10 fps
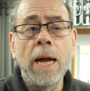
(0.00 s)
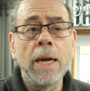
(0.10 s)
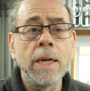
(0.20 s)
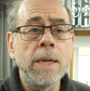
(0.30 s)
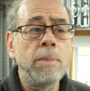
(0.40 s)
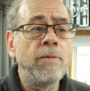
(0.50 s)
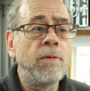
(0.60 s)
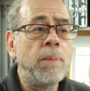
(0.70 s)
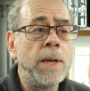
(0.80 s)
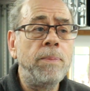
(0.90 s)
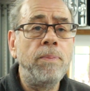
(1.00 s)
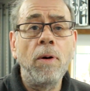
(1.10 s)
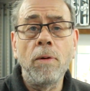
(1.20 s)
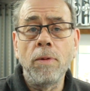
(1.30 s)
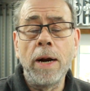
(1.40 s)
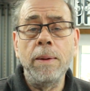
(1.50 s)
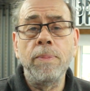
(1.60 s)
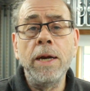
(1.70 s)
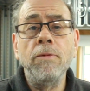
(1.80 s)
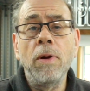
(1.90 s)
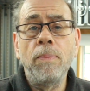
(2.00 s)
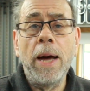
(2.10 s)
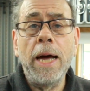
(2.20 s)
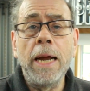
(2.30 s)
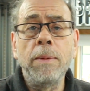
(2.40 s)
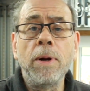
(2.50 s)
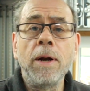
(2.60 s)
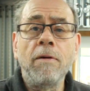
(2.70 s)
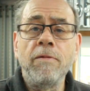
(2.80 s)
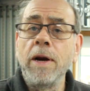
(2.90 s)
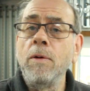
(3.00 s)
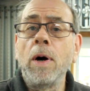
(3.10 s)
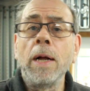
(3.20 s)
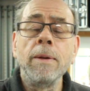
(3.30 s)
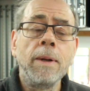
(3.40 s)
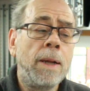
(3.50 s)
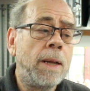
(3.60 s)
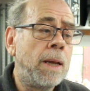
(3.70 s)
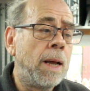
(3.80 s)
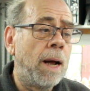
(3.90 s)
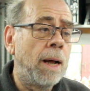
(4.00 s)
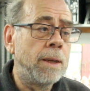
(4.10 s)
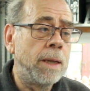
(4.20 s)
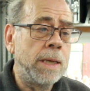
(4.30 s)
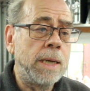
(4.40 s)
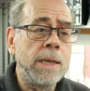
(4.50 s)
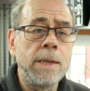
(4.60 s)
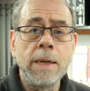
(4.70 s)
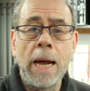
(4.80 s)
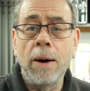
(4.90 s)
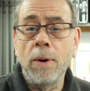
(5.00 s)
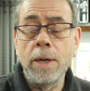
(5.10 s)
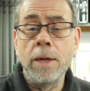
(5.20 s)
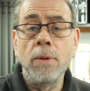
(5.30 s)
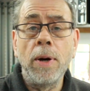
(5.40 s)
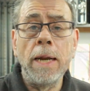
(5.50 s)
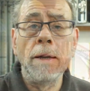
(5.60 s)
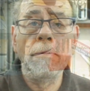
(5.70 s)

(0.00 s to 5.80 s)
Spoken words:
and some of them had already been repaired but not very well, and this is how I do it.